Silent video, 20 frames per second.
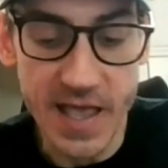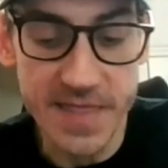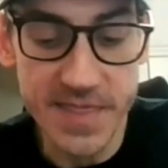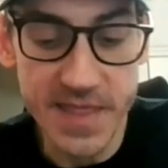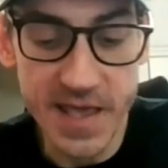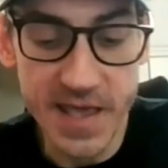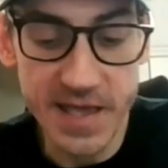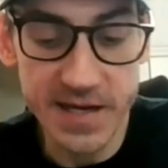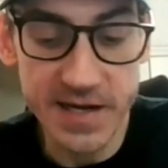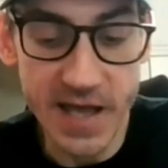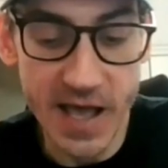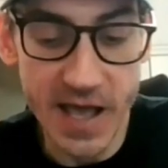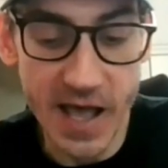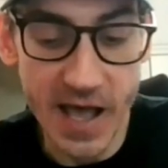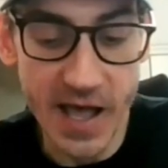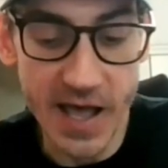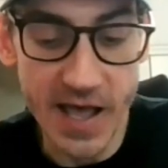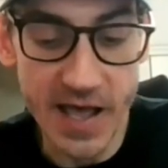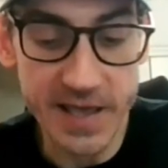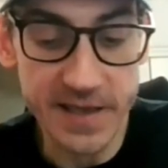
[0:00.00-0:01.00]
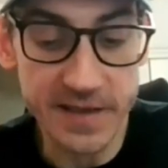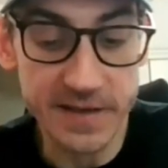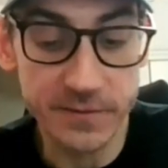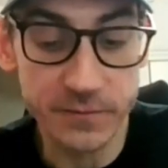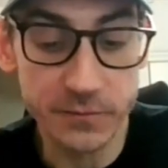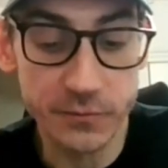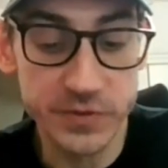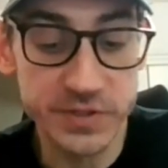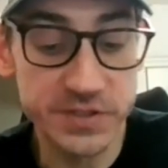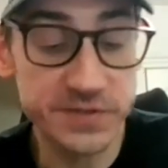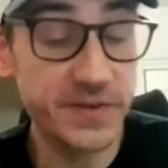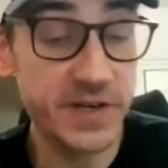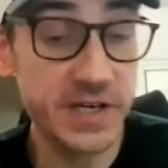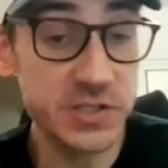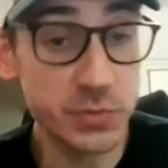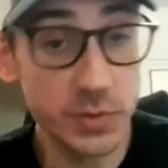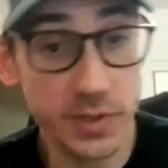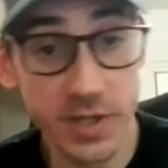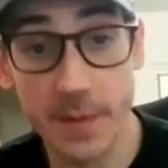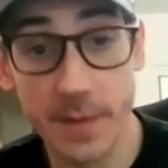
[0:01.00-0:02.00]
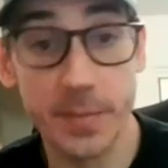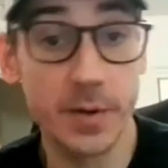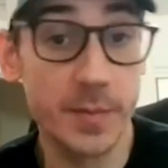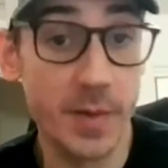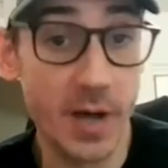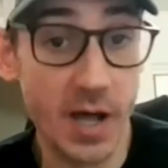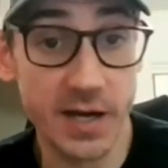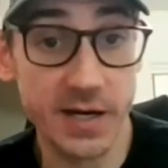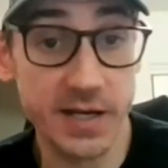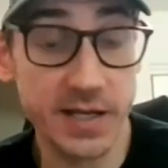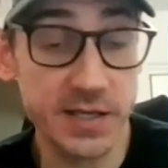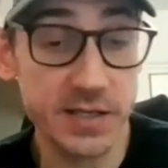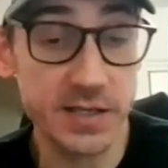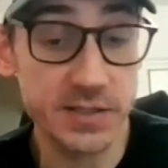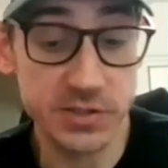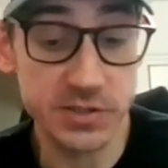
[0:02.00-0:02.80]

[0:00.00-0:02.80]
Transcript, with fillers: And then I was finished with upper body.